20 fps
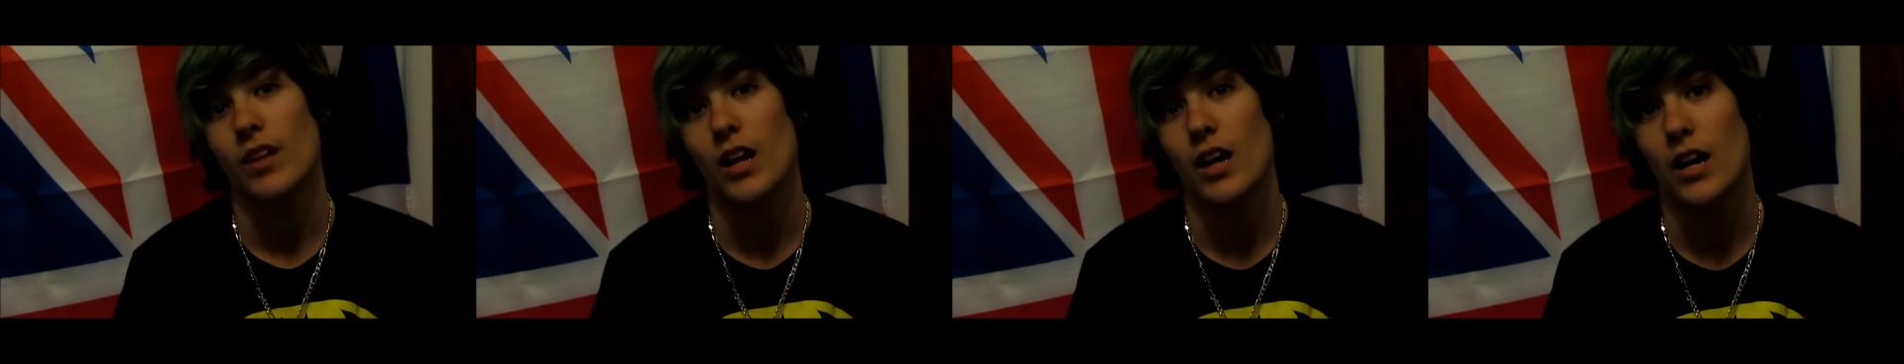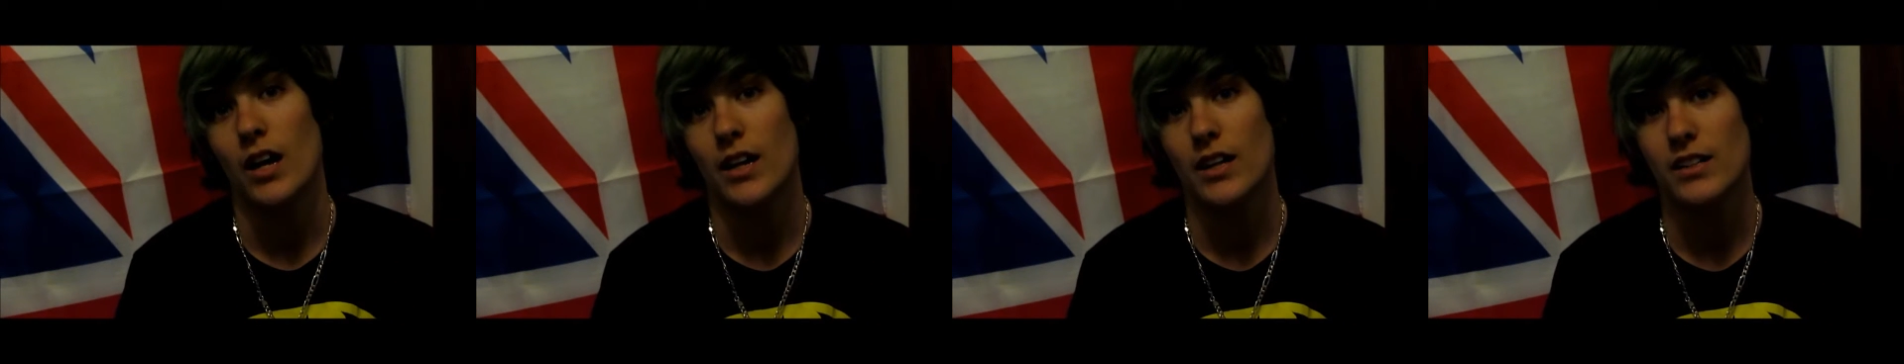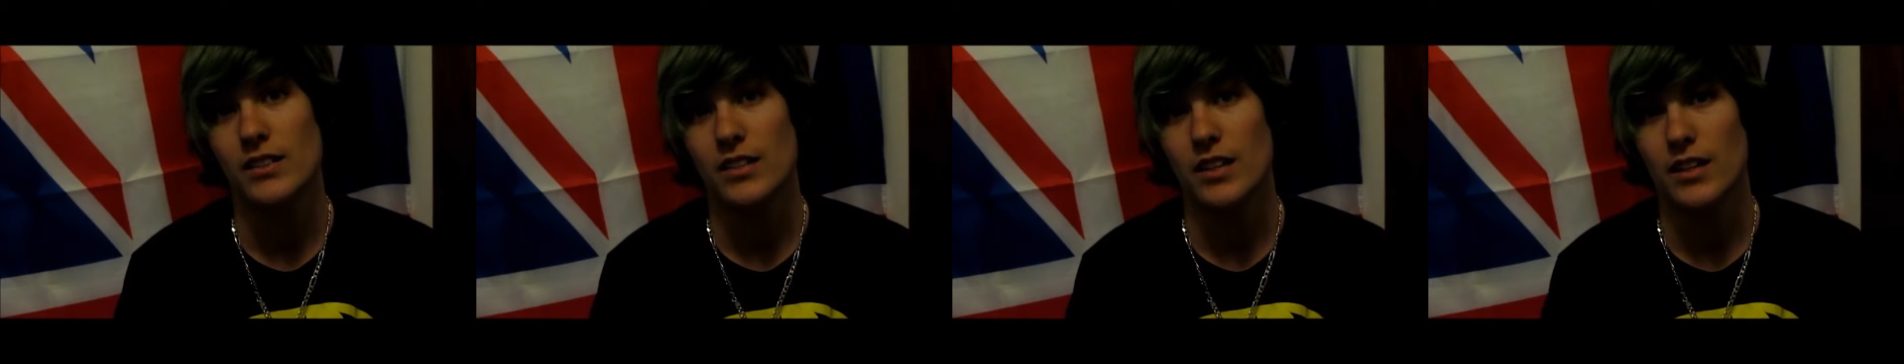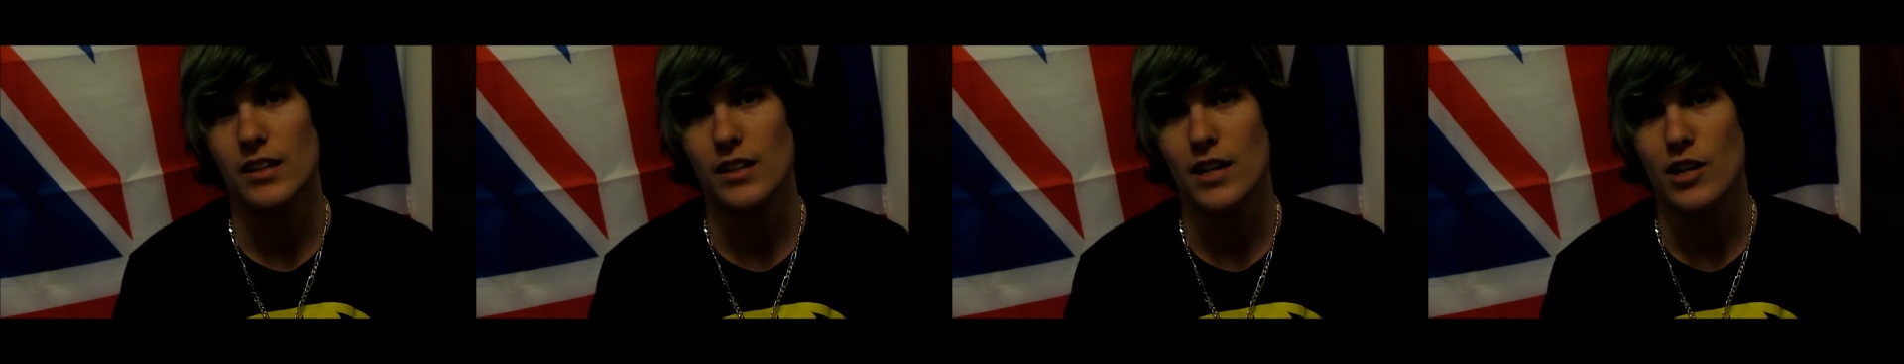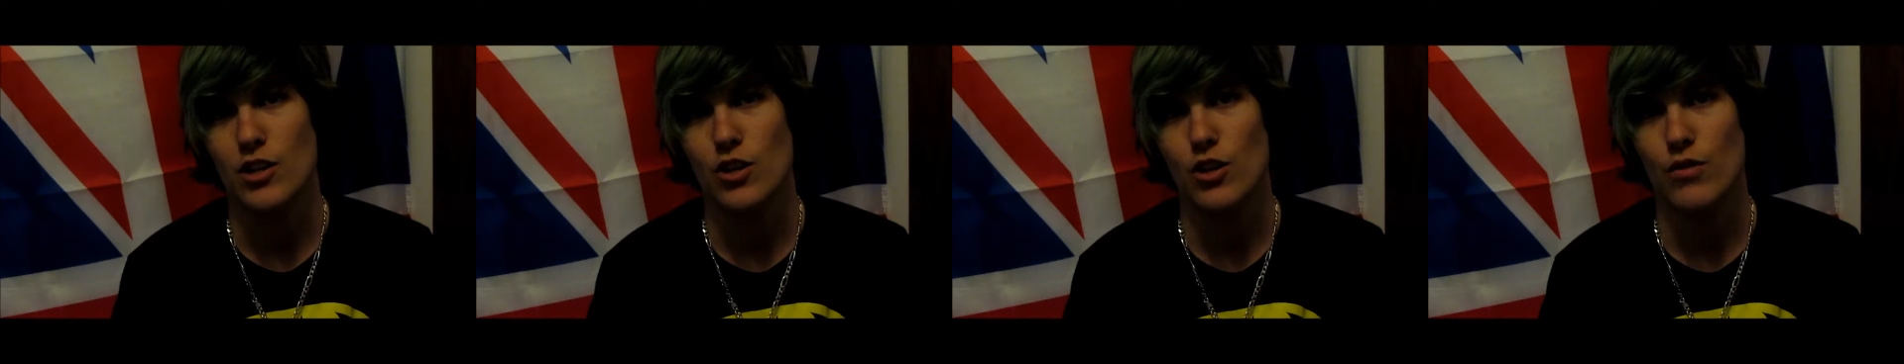I decided
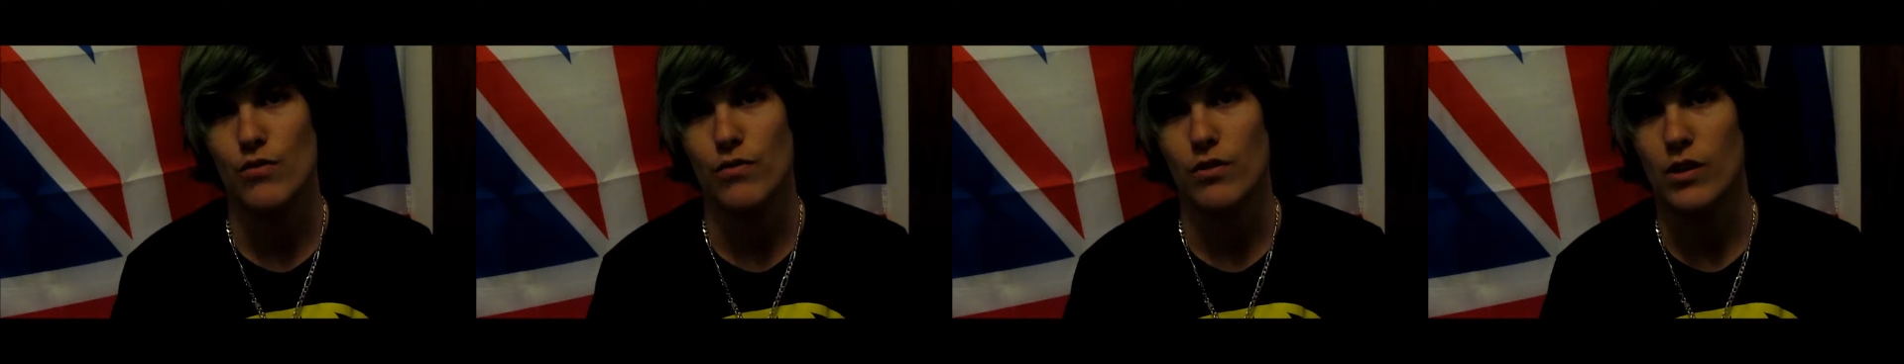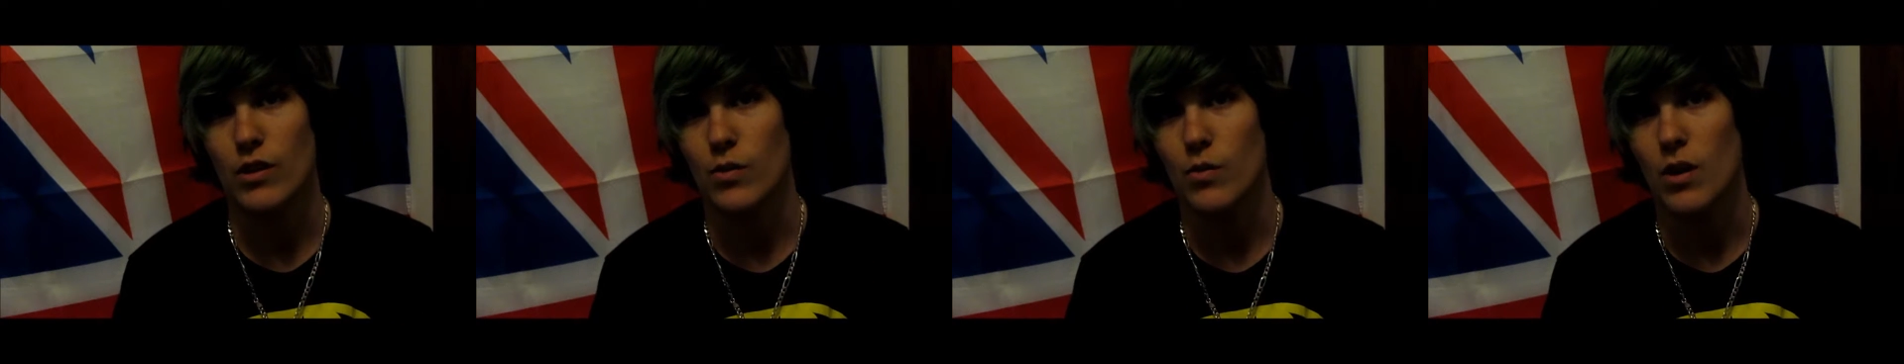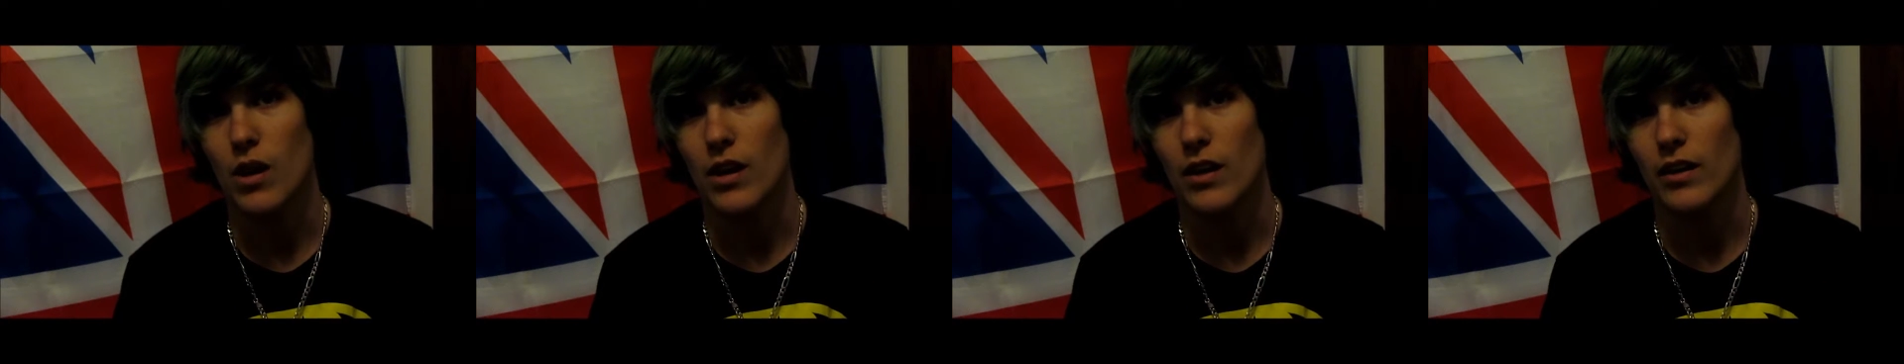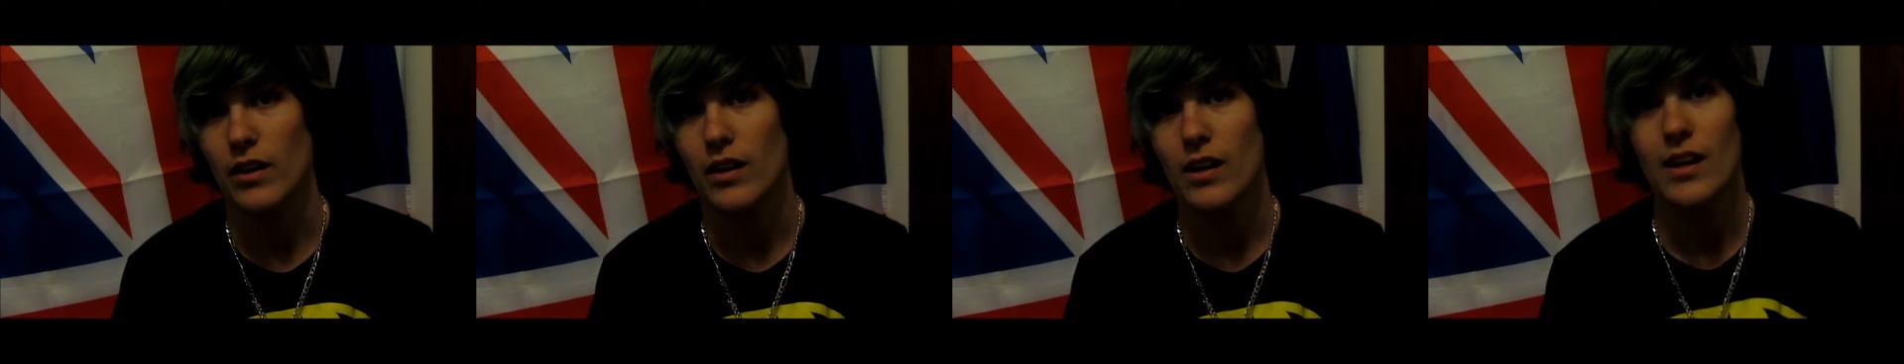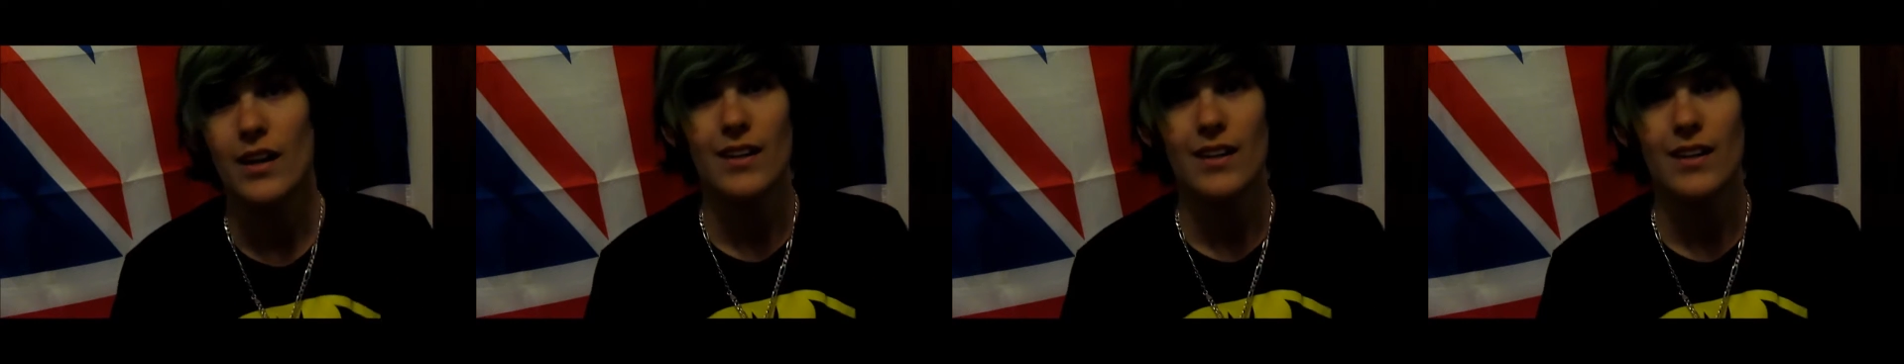I'd go for a walk.